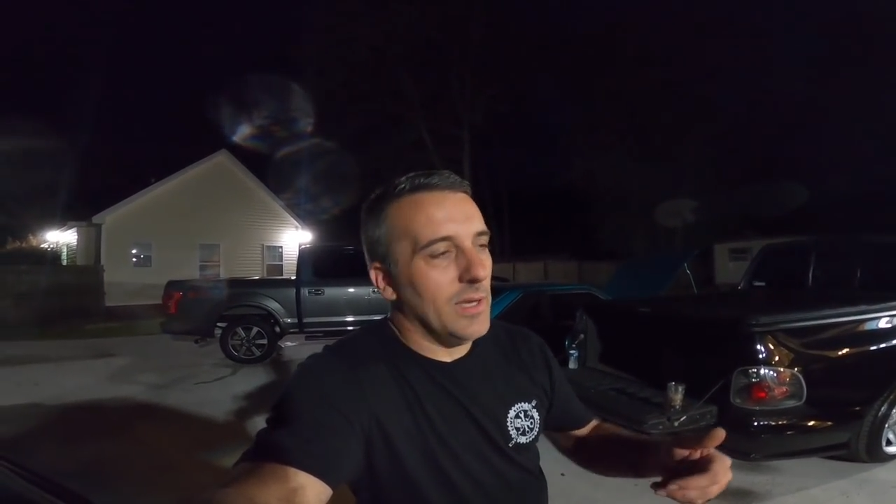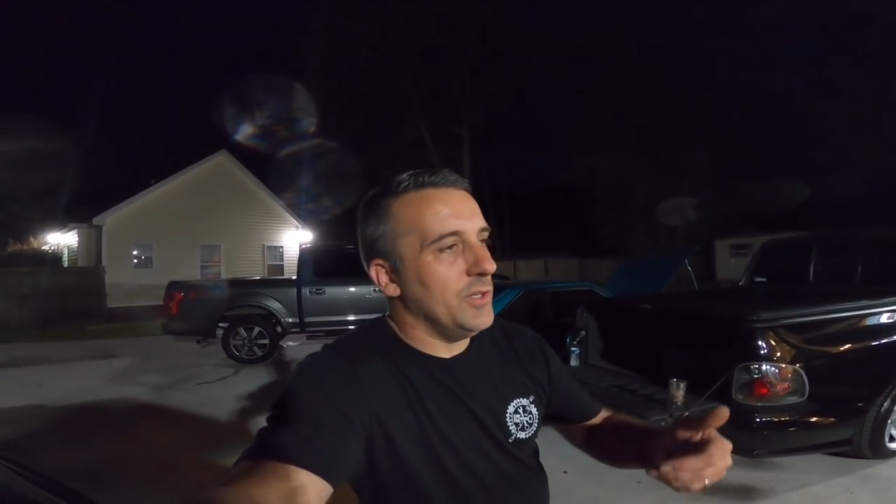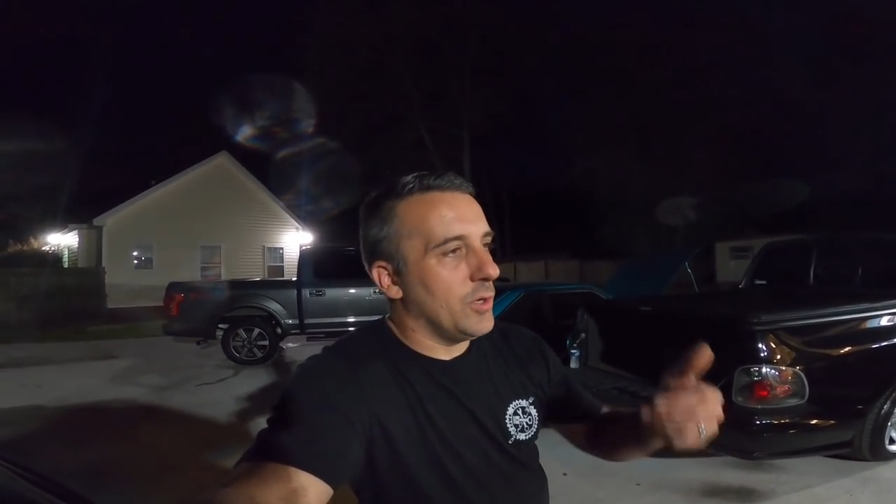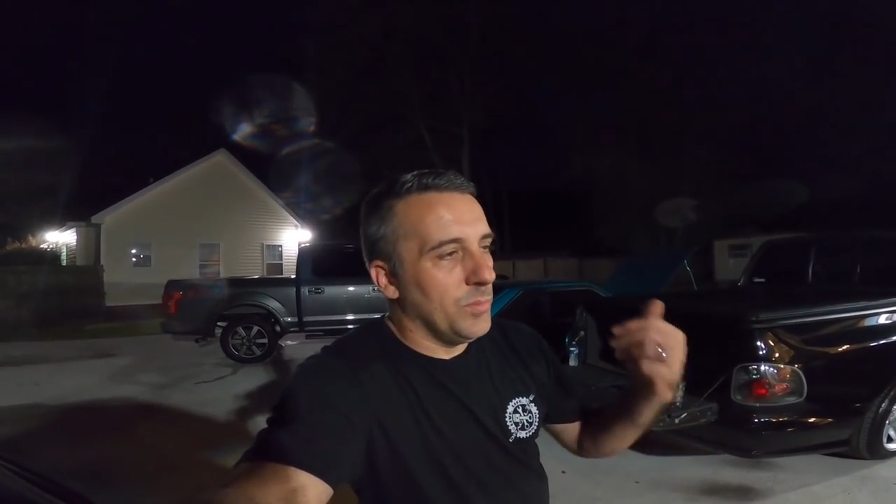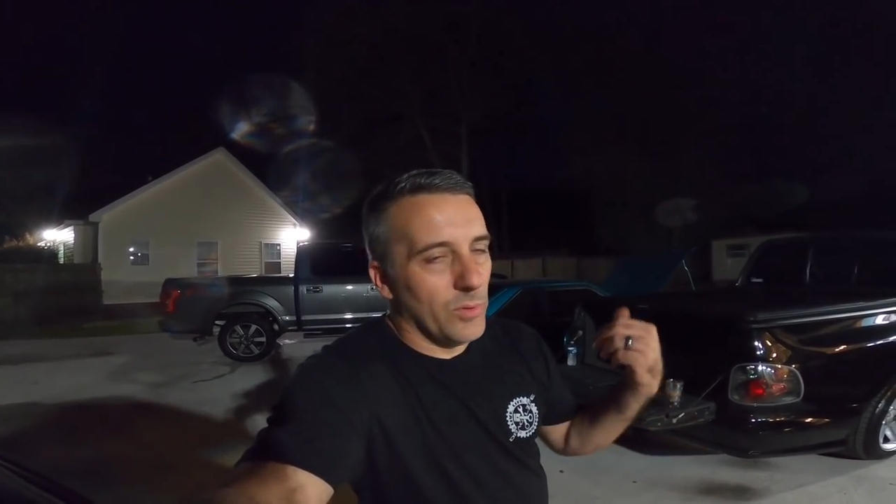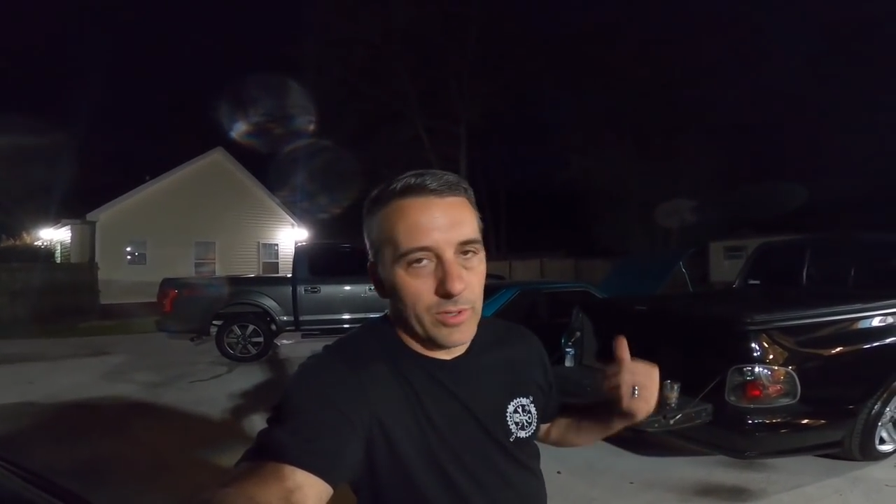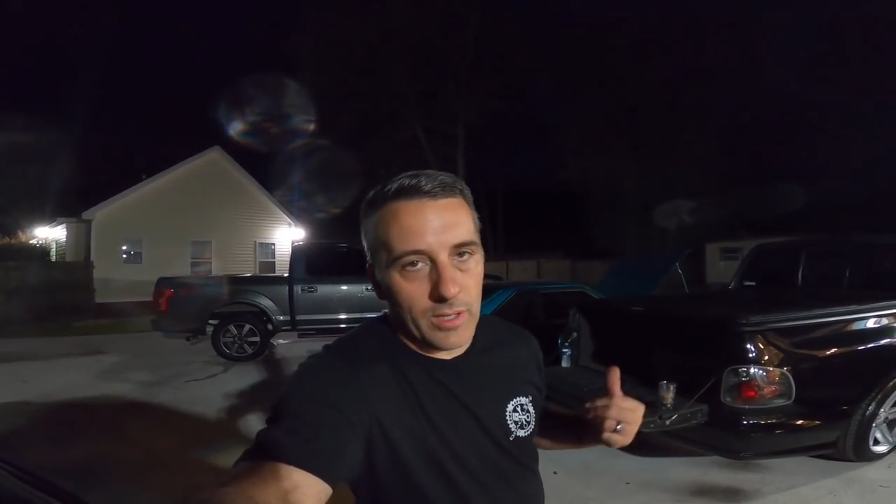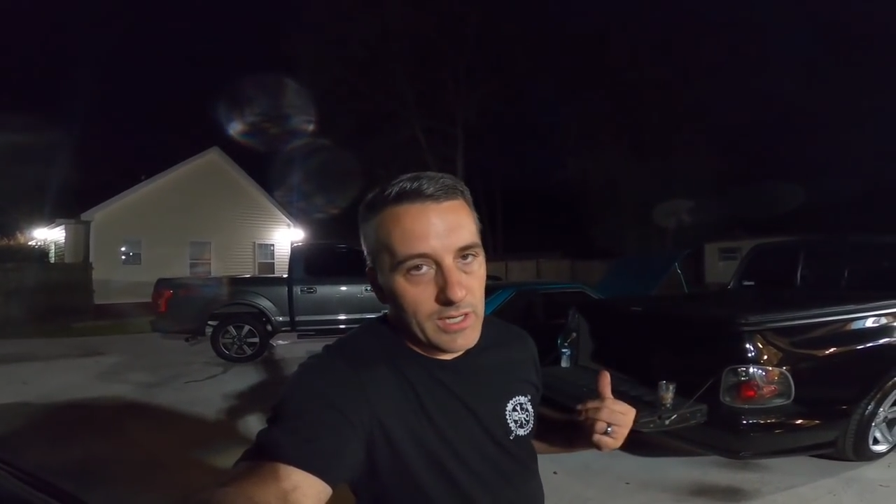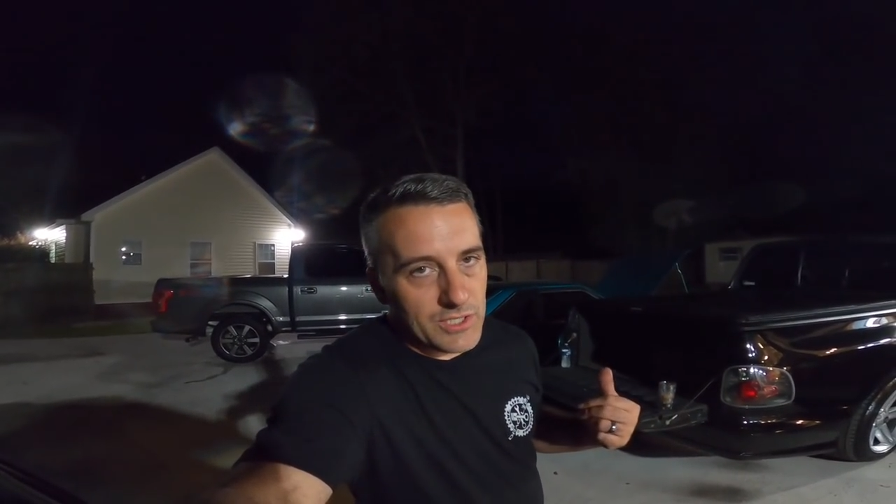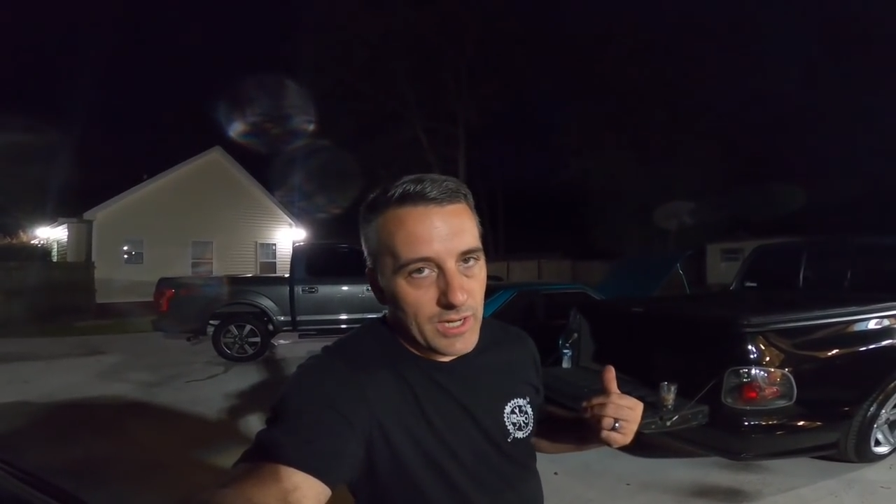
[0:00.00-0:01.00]
and you can pull your
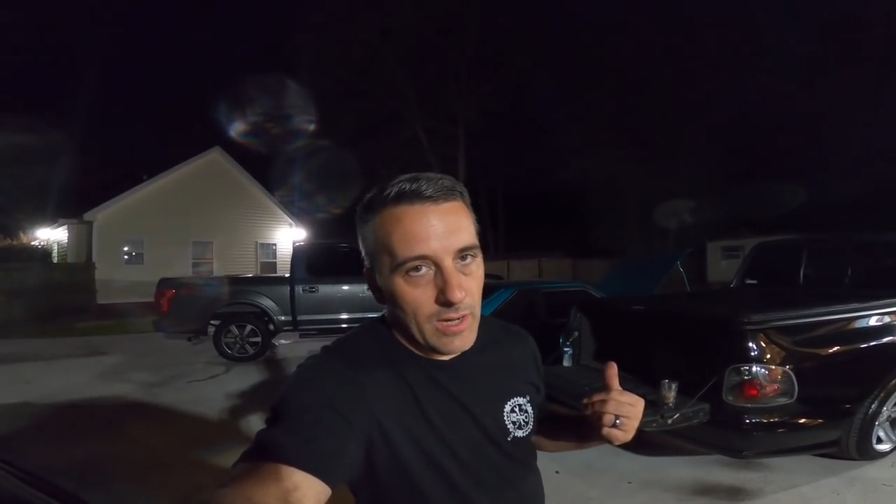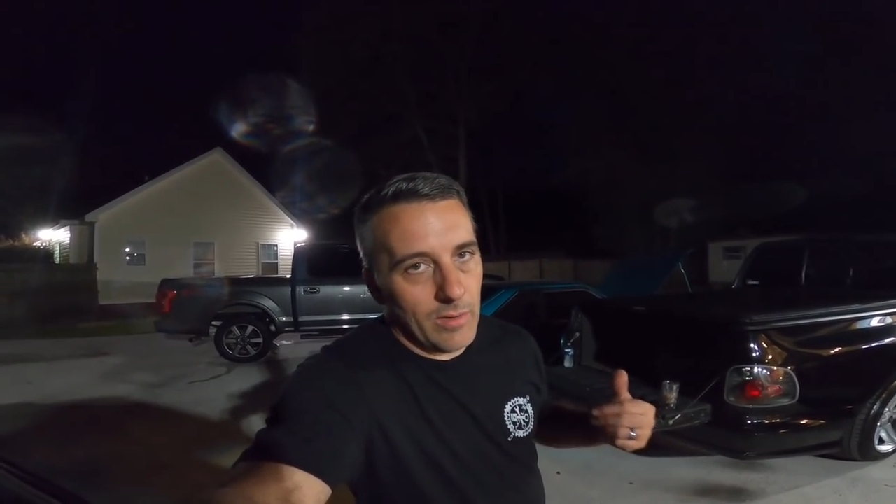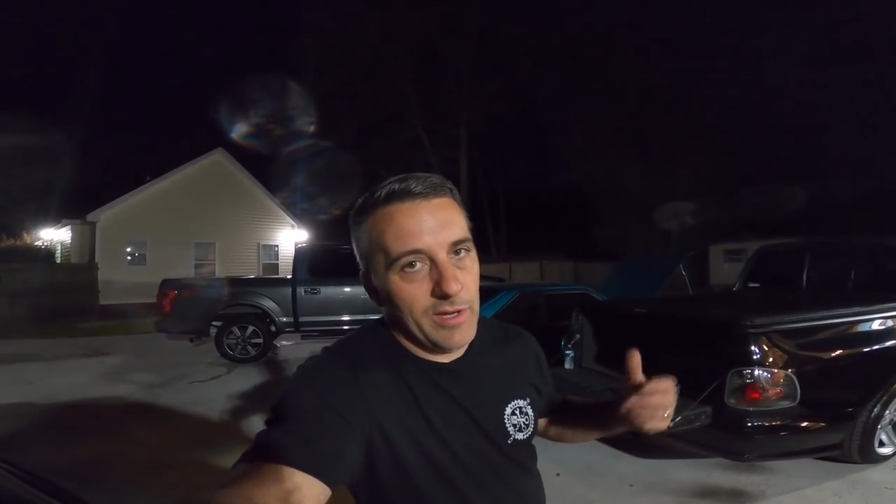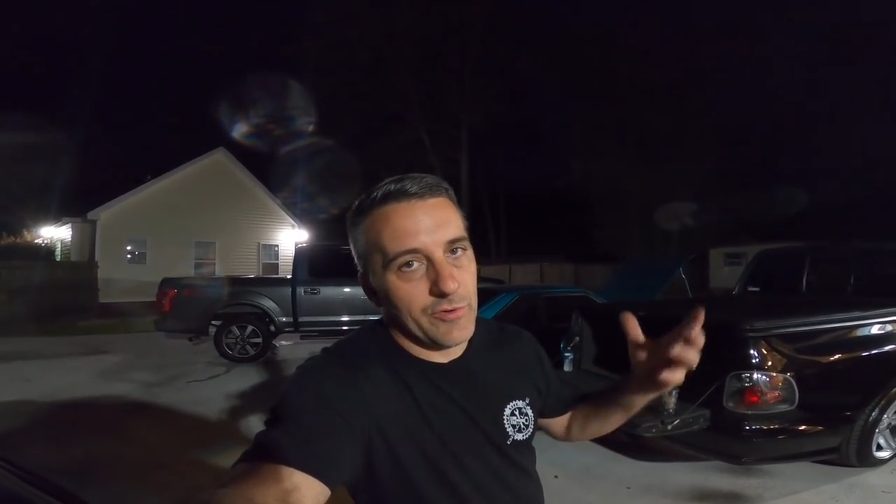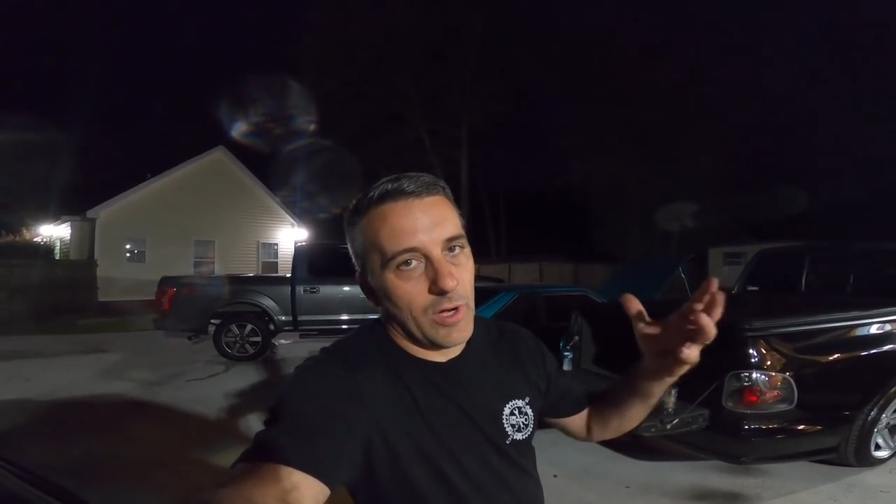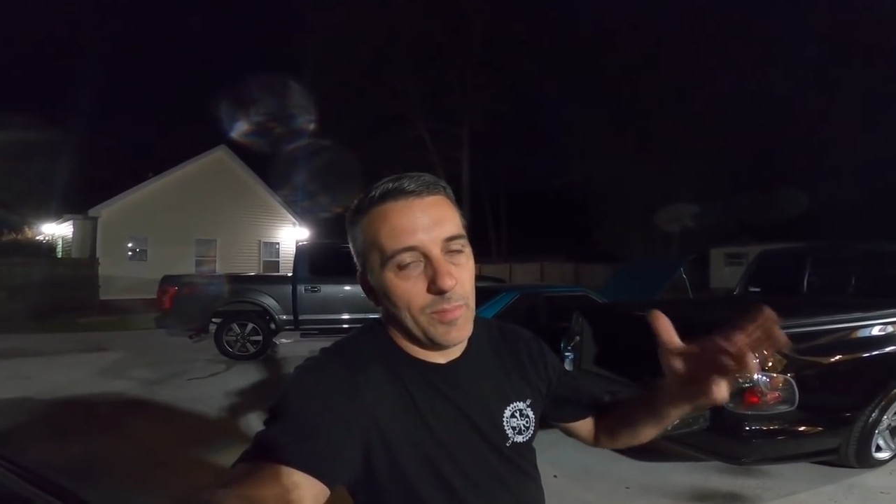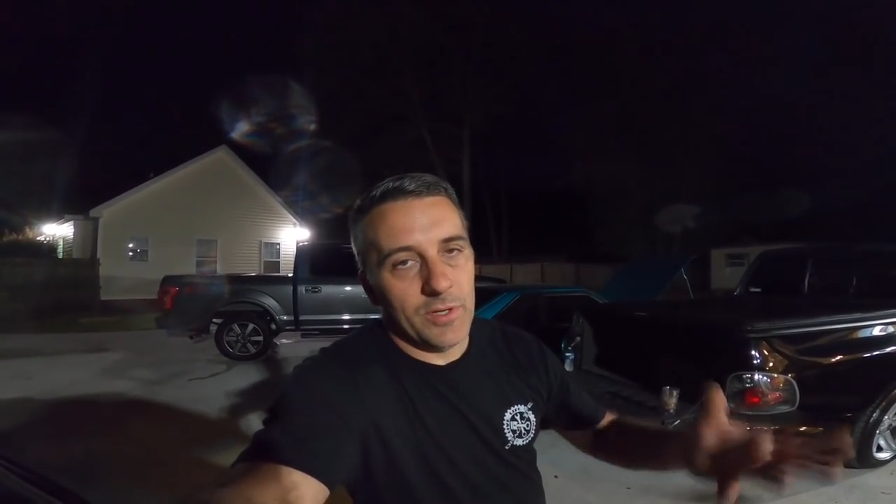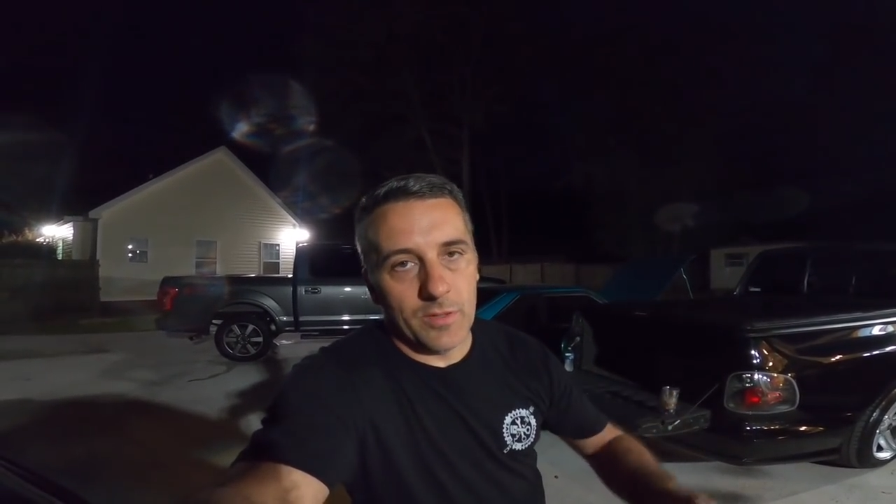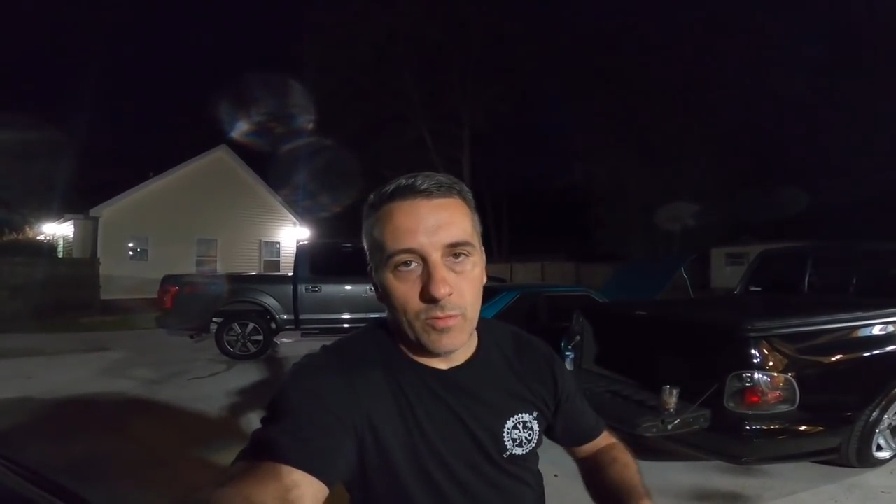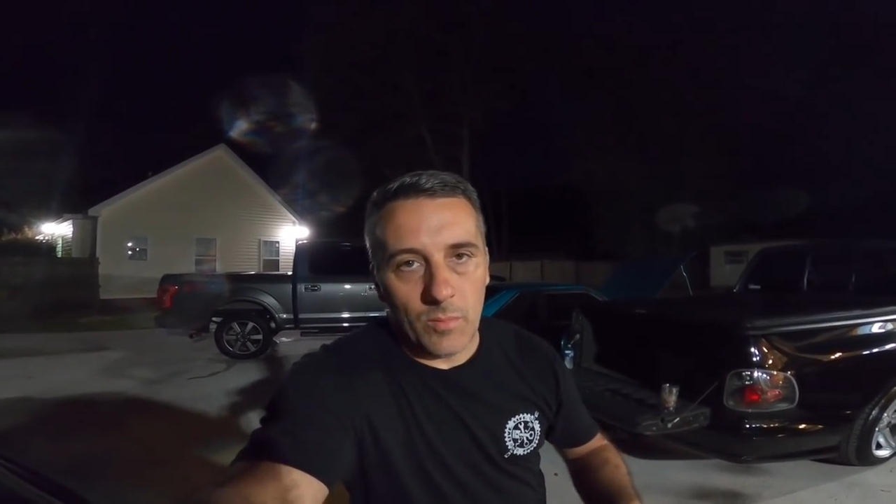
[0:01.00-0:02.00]
engine out and drop another